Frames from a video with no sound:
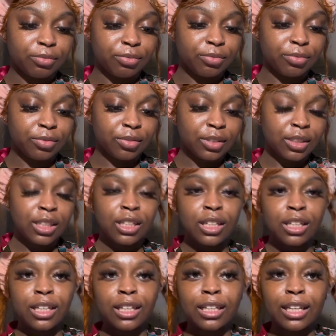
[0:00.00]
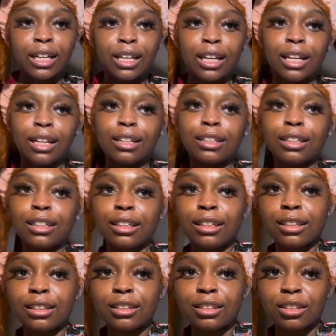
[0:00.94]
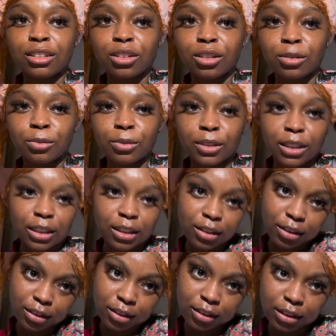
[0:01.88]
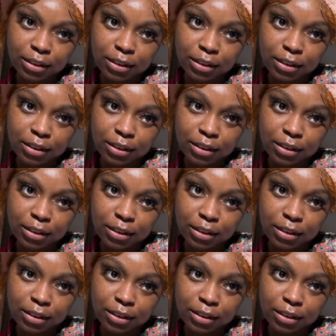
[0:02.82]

Yeah he got a lot of these, you know what I'm saying?